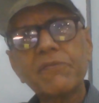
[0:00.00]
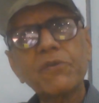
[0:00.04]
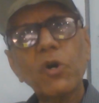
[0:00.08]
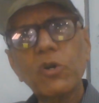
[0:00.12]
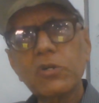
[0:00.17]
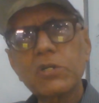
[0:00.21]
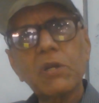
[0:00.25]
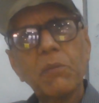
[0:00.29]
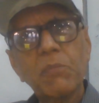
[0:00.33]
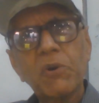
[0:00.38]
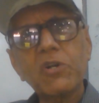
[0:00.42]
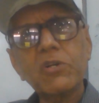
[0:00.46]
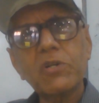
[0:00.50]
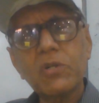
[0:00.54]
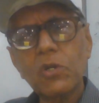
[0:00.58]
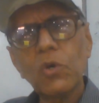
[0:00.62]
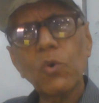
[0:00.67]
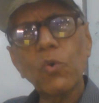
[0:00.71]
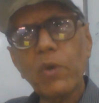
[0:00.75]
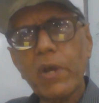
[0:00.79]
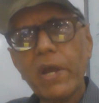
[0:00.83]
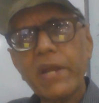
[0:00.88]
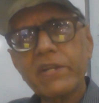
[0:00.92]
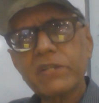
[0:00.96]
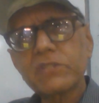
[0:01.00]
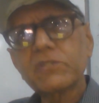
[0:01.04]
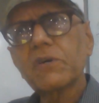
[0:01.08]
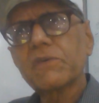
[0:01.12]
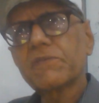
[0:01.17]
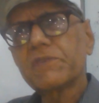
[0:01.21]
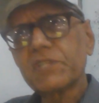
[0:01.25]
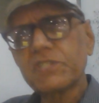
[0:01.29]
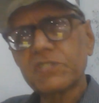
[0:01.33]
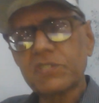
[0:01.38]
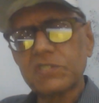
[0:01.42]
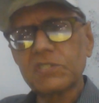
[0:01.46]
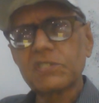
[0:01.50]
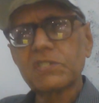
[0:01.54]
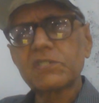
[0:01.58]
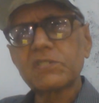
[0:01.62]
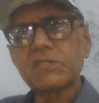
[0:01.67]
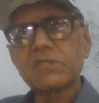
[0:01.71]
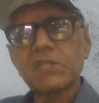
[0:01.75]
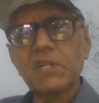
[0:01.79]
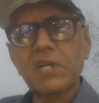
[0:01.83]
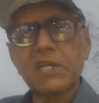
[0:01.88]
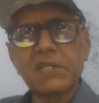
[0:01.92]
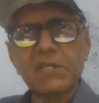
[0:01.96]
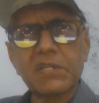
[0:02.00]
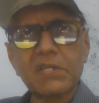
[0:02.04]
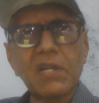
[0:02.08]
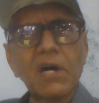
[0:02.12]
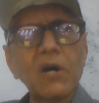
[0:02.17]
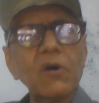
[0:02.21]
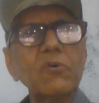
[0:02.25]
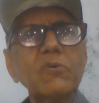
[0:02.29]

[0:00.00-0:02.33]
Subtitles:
talked about two kinds of decisions right now: